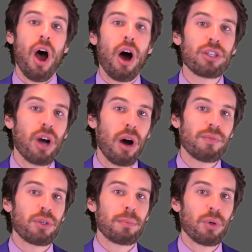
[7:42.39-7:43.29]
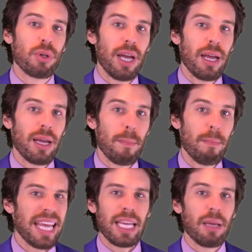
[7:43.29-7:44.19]
uncomfortable
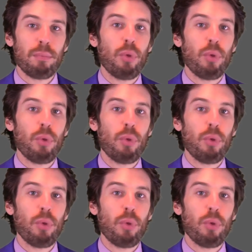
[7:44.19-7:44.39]
making